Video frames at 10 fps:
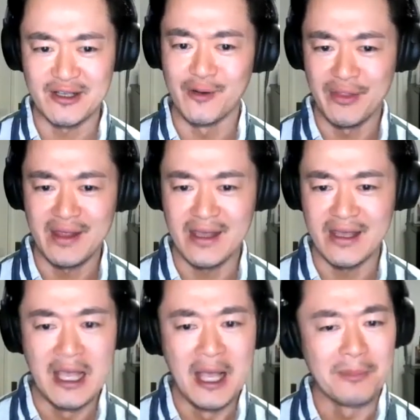around
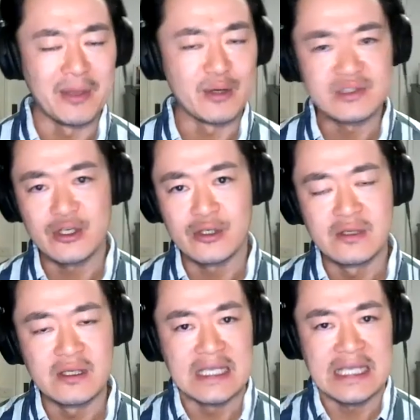there. But
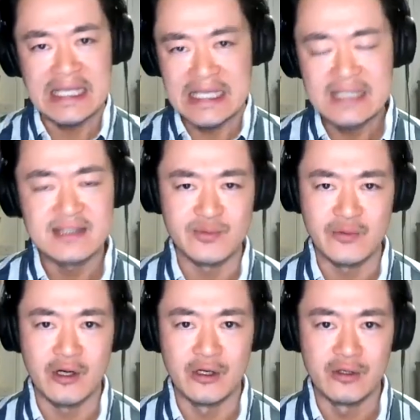also in its
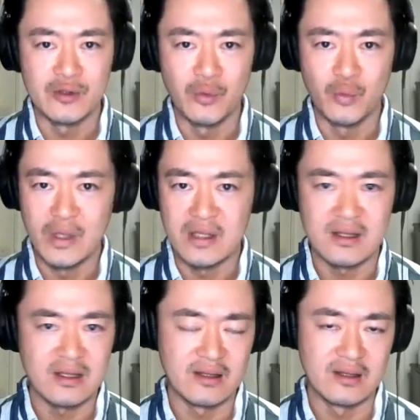role with
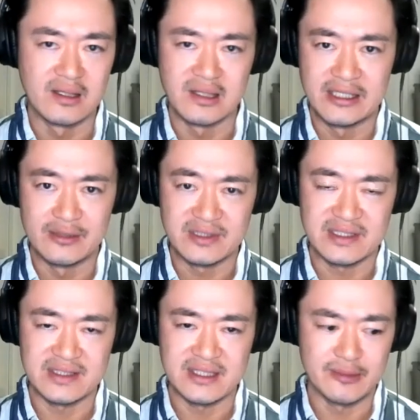the legal
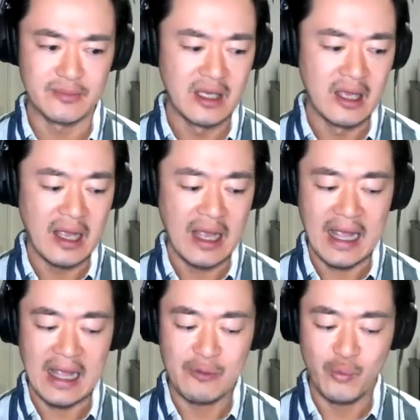system,
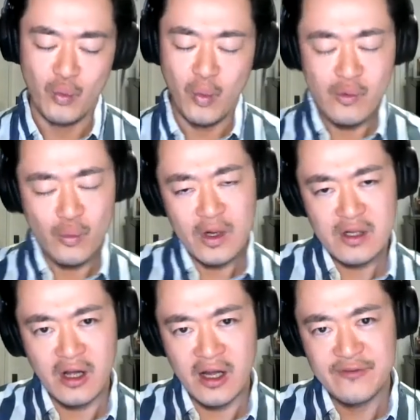what
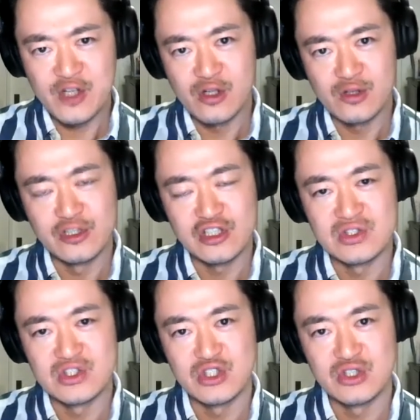kind of
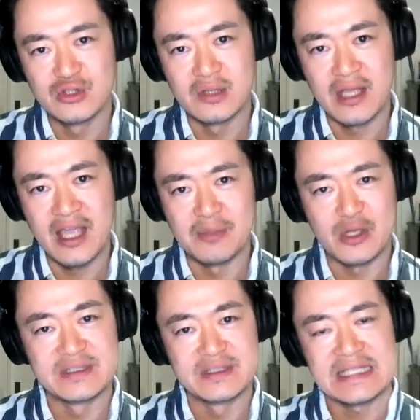conclusions do you learn?
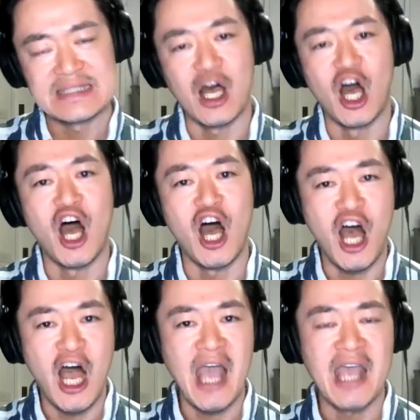Because these are
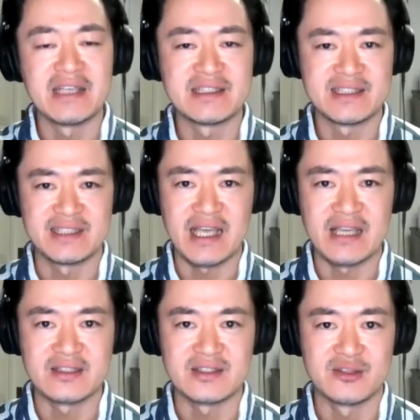high
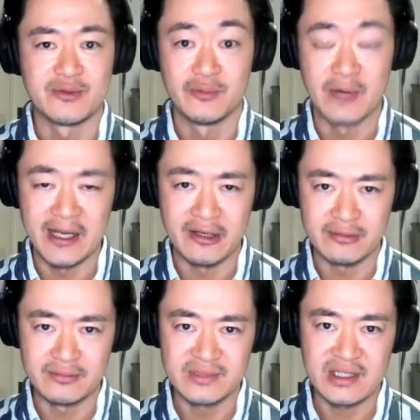stakes
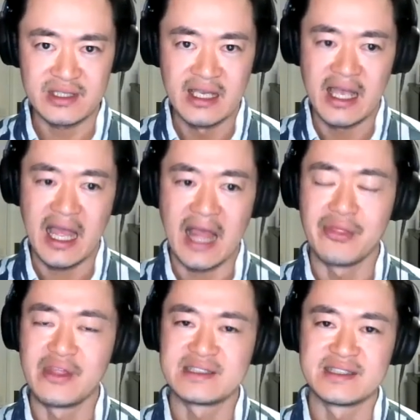realms, and
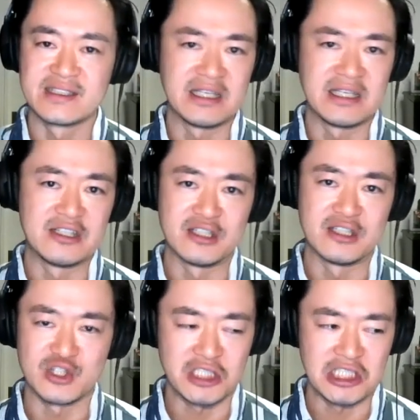this is an
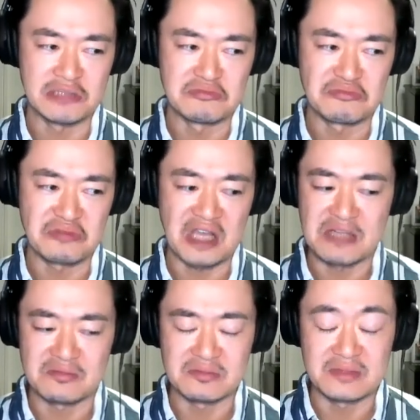industry that
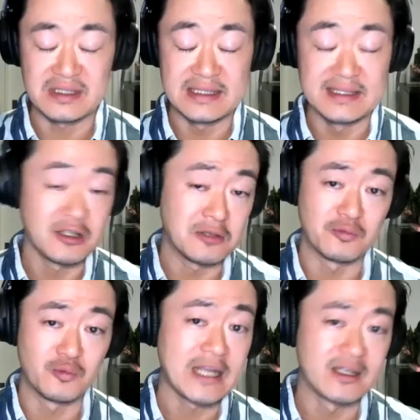is not
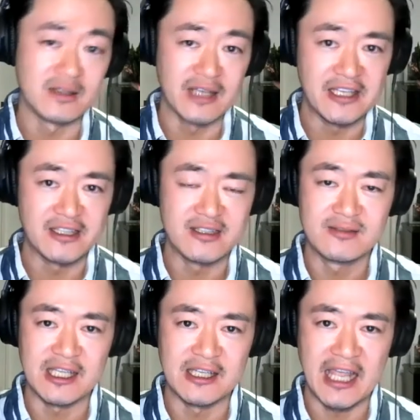regulated
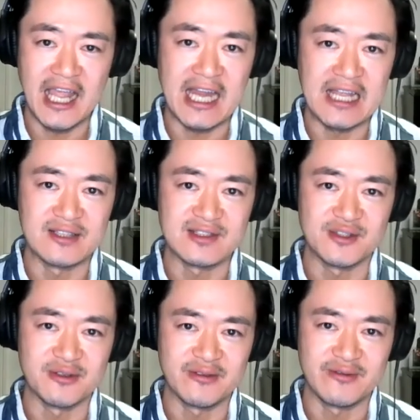in any
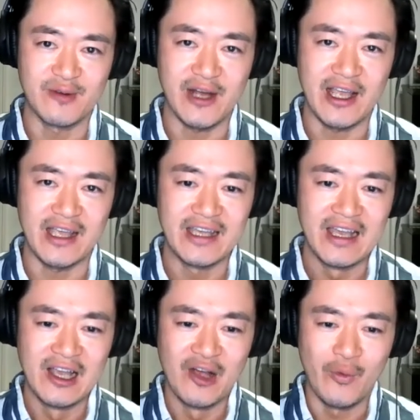sort of way.
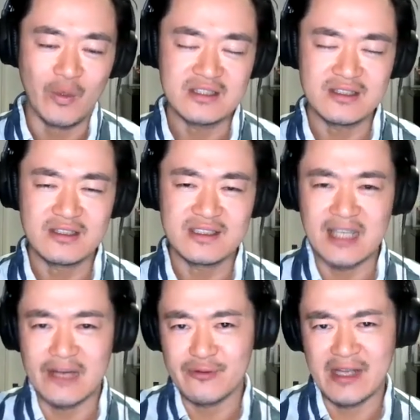What did you
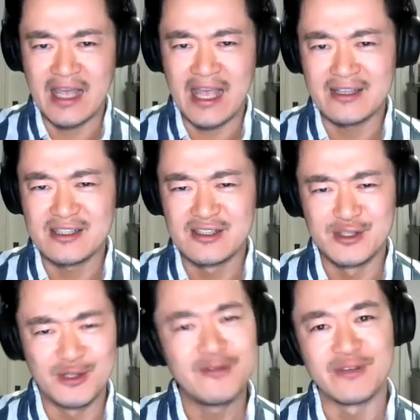discover, and how did
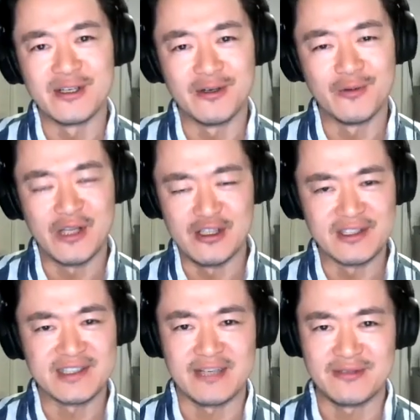you feel when you
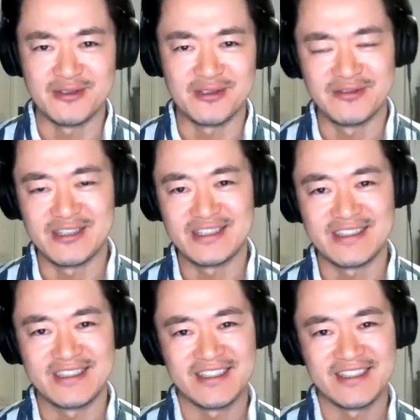discovered all of this?